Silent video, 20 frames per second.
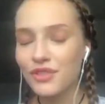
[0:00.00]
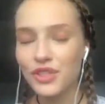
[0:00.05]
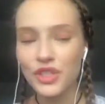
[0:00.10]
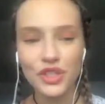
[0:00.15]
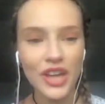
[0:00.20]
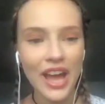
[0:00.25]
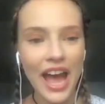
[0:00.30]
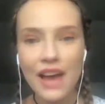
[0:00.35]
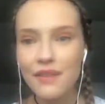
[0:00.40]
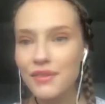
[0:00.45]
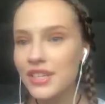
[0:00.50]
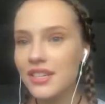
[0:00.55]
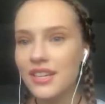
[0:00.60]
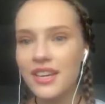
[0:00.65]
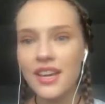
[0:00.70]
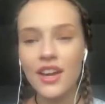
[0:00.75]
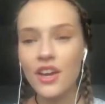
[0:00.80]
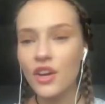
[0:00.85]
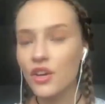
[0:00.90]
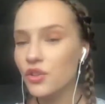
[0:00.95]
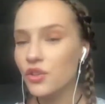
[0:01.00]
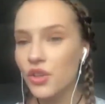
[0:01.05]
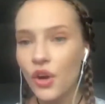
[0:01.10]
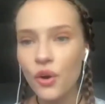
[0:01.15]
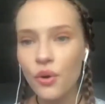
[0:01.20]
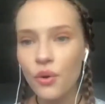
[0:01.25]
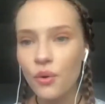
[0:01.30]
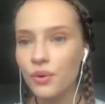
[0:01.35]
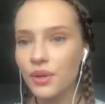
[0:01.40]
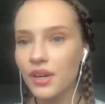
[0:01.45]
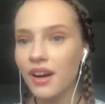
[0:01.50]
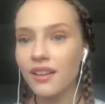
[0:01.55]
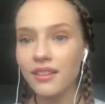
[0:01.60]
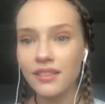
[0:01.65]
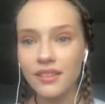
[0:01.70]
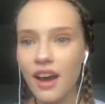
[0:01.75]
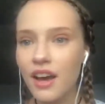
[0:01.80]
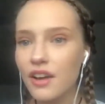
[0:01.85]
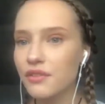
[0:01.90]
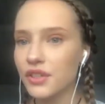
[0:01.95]
haven't known a
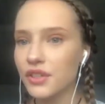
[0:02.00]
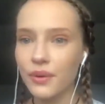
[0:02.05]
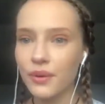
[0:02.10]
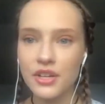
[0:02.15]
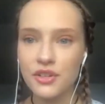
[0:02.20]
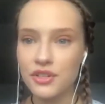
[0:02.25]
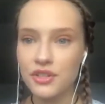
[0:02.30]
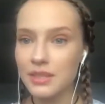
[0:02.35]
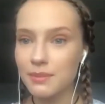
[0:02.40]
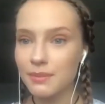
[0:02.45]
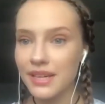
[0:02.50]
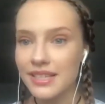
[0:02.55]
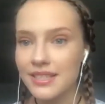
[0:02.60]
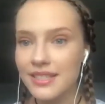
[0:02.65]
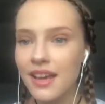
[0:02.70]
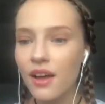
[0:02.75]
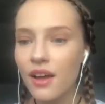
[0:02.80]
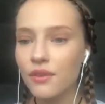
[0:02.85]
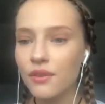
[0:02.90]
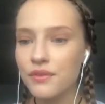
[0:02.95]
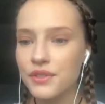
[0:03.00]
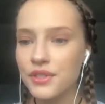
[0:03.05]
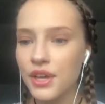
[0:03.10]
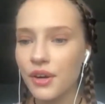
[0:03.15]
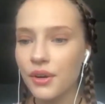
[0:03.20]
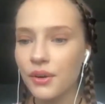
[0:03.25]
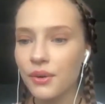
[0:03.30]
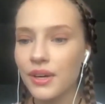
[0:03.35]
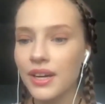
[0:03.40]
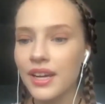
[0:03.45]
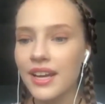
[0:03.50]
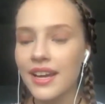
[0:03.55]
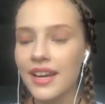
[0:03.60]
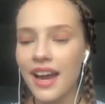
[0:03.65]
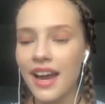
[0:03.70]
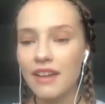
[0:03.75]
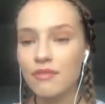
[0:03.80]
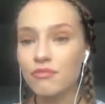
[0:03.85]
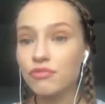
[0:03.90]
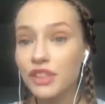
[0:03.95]
lot of Croatians myself, so
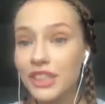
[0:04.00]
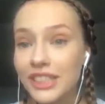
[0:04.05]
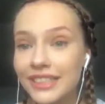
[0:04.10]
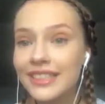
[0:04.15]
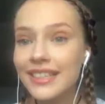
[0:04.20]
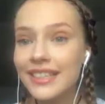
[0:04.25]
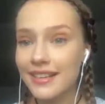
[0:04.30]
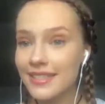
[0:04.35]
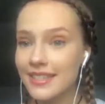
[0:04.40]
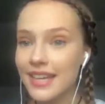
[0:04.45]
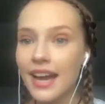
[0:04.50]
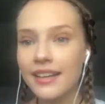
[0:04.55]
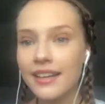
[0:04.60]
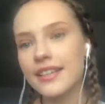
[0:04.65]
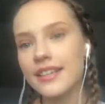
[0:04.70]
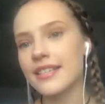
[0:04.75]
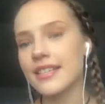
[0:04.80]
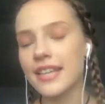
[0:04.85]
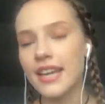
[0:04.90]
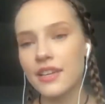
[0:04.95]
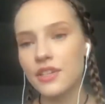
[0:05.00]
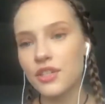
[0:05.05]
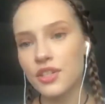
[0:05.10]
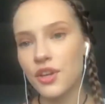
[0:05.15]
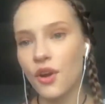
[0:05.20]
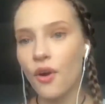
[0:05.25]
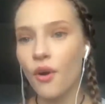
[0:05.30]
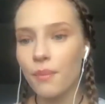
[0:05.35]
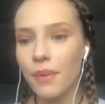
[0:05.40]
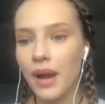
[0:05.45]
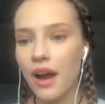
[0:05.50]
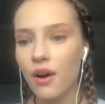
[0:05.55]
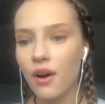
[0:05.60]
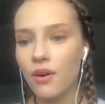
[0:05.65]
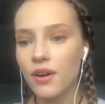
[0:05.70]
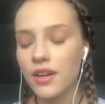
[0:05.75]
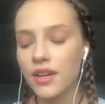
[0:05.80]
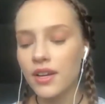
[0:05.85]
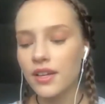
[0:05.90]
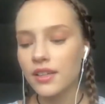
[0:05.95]
I'm really excited to get to know about
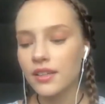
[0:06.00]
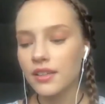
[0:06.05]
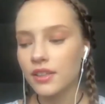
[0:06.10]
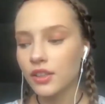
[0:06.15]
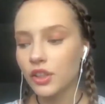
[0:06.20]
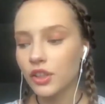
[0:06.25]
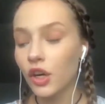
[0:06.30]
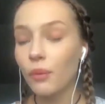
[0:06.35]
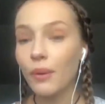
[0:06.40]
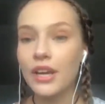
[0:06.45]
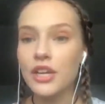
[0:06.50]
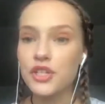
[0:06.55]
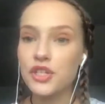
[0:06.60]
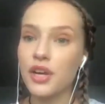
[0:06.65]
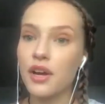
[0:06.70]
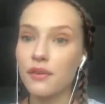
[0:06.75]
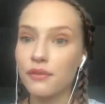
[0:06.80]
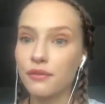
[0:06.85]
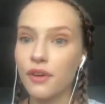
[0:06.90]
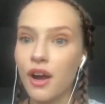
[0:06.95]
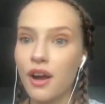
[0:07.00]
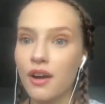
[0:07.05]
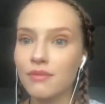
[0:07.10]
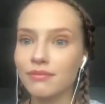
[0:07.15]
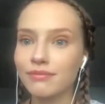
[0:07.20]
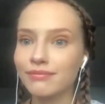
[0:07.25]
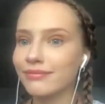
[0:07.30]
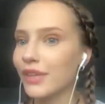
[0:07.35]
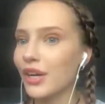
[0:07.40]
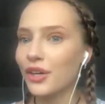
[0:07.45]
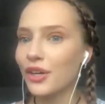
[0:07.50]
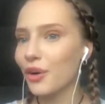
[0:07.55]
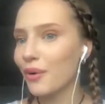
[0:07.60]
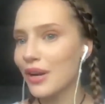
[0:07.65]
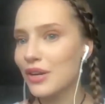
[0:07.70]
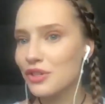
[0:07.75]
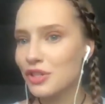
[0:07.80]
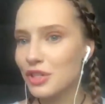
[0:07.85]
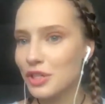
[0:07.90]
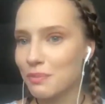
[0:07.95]
Croatia from a
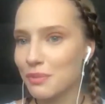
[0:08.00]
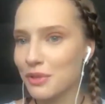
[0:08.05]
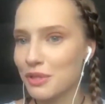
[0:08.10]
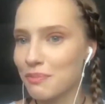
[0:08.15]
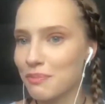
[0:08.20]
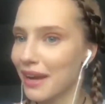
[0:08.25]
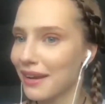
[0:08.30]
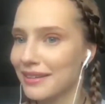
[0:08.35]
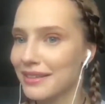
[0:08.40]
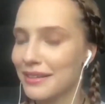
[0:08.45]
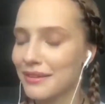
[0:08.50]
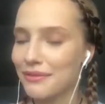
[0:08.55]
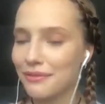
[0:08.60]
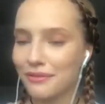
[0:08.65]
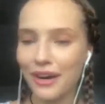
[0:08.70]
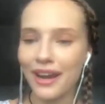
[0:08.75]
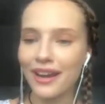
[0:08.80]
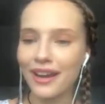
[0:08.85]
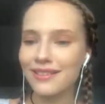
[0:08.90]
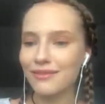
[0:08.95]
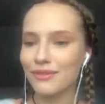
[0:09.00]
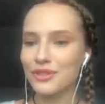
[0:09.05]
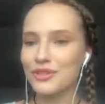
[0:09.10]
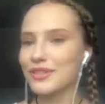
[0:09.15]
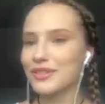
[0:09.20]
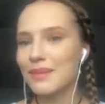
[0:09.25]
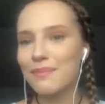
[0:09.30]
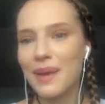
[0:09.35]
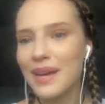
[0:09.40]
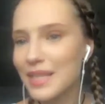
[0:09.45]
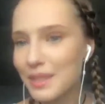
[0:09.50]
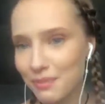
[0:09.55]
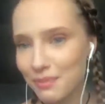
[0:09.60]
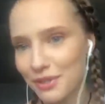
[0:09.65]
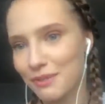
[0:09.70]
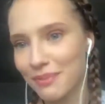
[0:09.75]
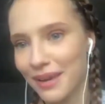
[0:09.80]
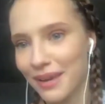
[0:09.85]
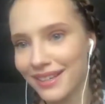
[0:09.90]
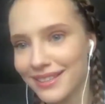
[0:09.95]
Croatian's perspective, right? Which is the best
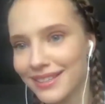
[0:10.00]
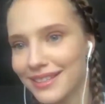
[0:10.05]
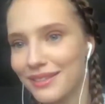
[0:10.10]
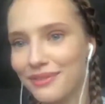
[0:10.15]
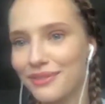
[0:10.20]
perspective.